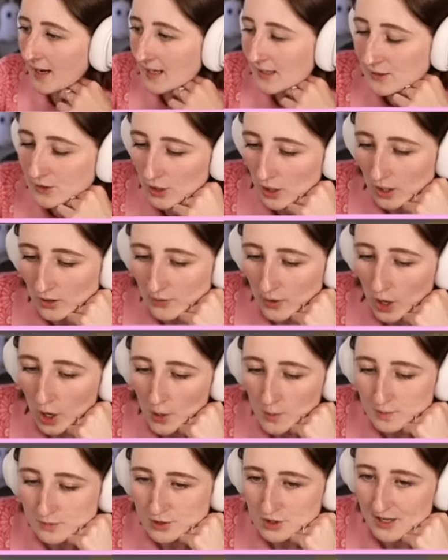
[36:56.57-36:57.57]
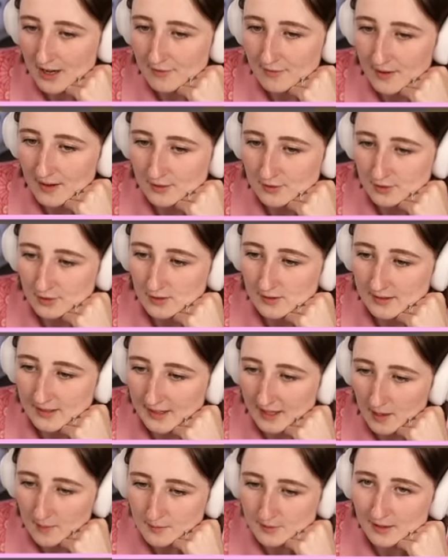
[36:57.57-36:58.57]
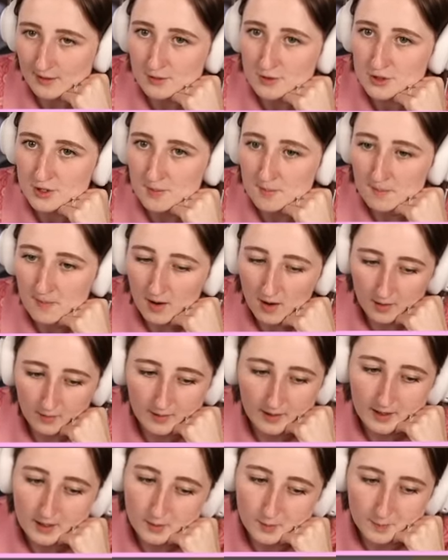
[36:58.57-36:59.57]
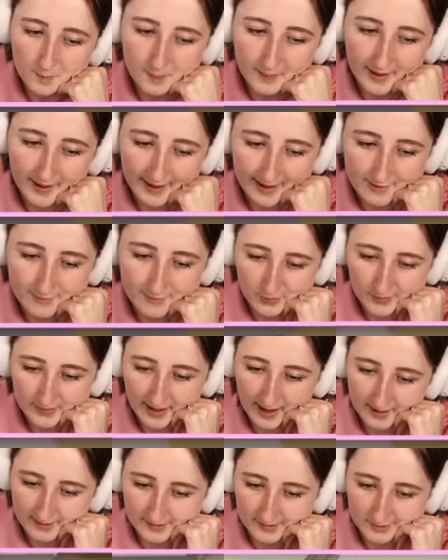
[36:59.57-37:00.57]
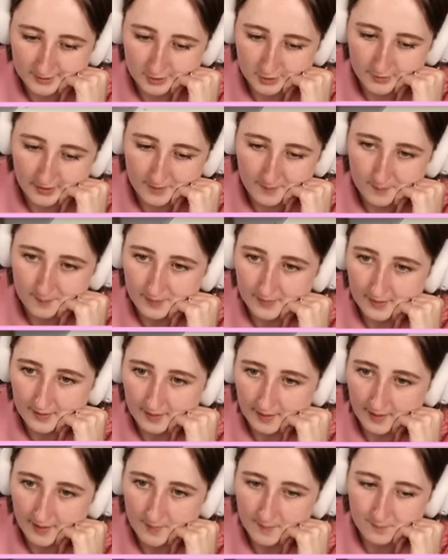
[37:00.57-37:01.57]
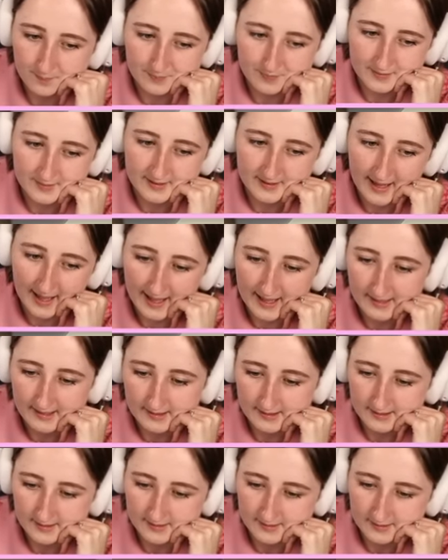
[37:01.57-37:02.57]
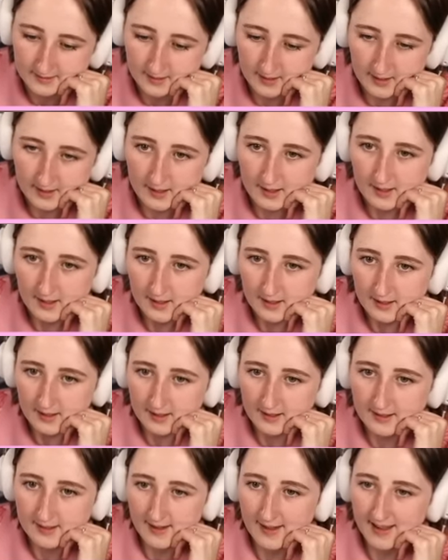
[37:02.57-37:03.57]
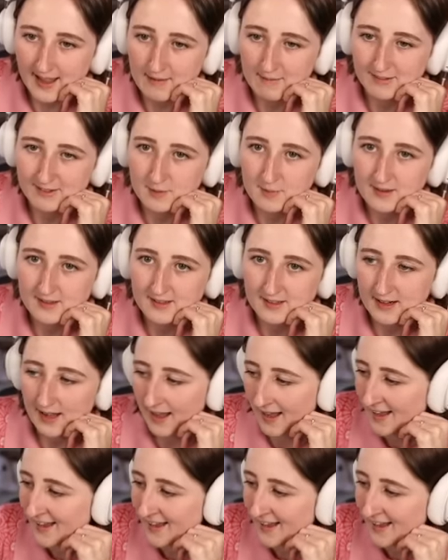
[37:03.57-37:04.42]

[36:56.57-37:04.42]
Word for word: It's called Home Chef Hustle, and it comes out tomorrow, but I have access to it um, today because EA gave it to me today.